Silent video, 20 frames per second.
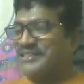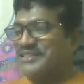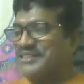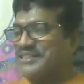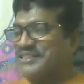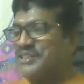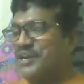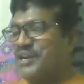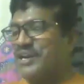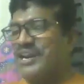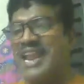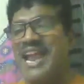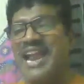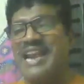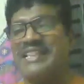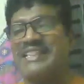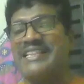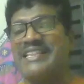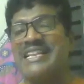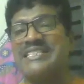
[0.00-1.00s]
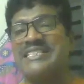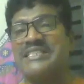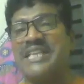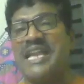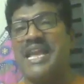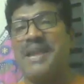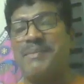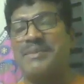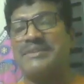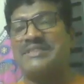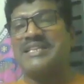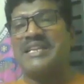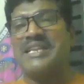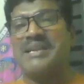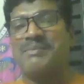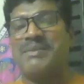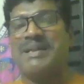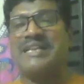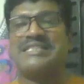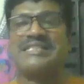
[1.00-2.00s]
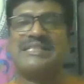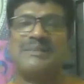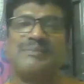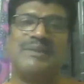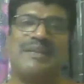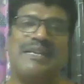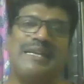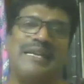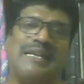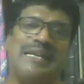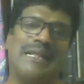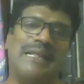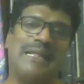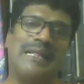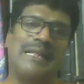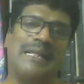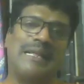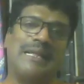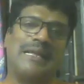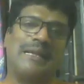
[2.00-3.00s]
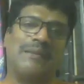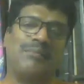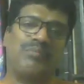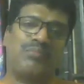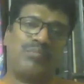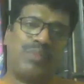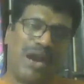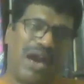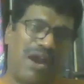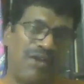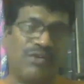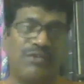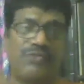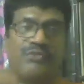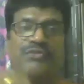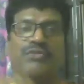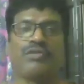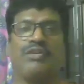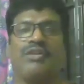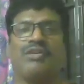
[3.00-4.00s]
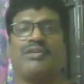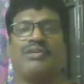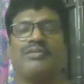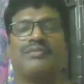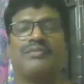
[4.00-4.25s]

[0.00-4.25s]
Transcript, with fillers: So let this epistle must be powerful.